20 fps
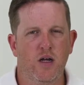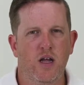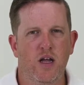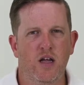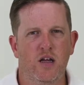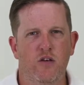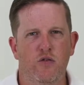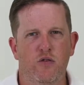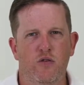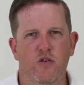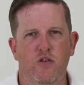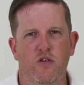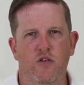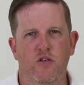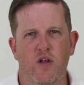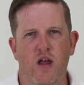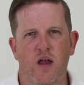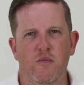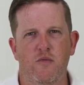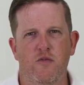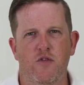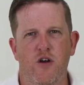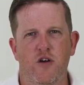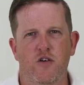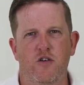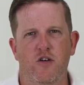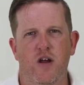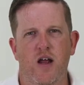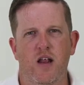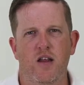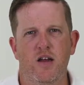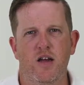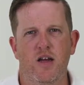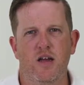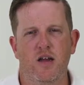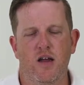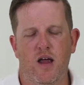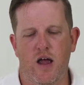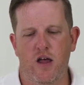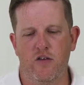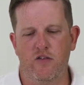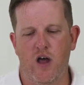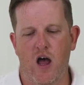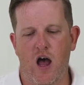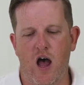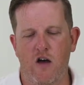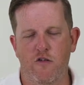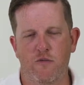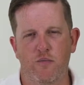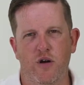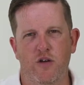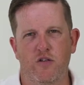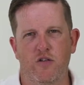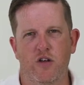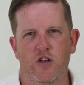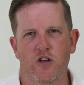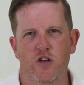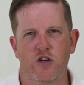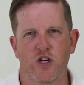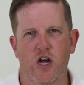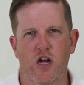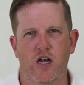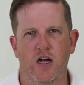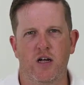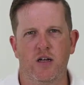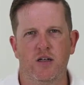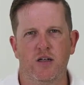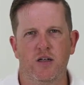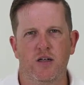it gives you the same functionality as half pressing the shutter.